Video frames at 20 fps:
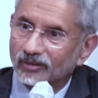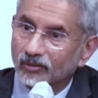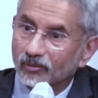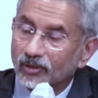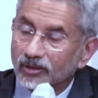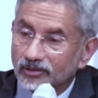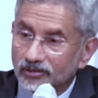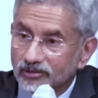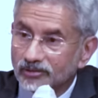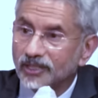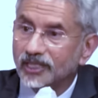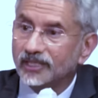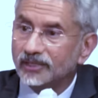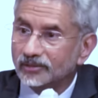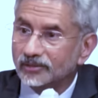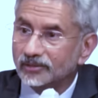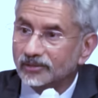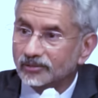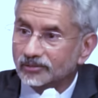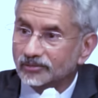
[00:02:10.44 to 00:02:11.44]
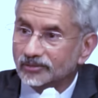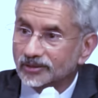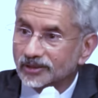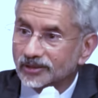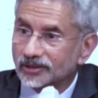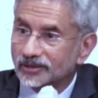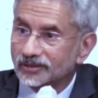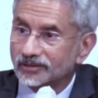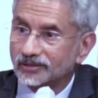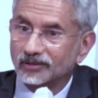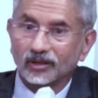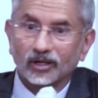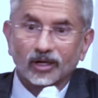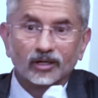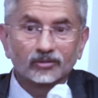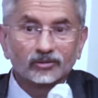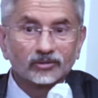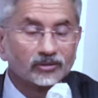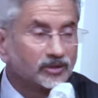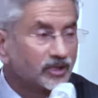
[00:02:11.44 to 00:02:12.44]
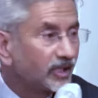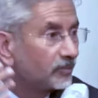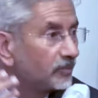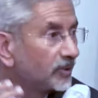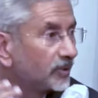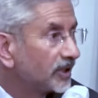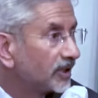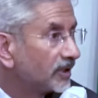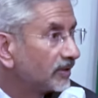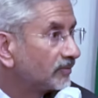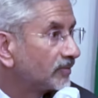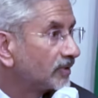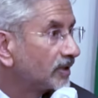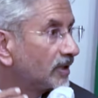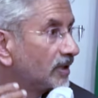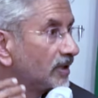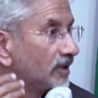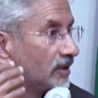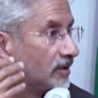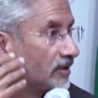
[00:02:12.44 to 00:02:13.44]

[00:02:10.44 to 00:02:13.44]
you know, what do? You know, how do they behave?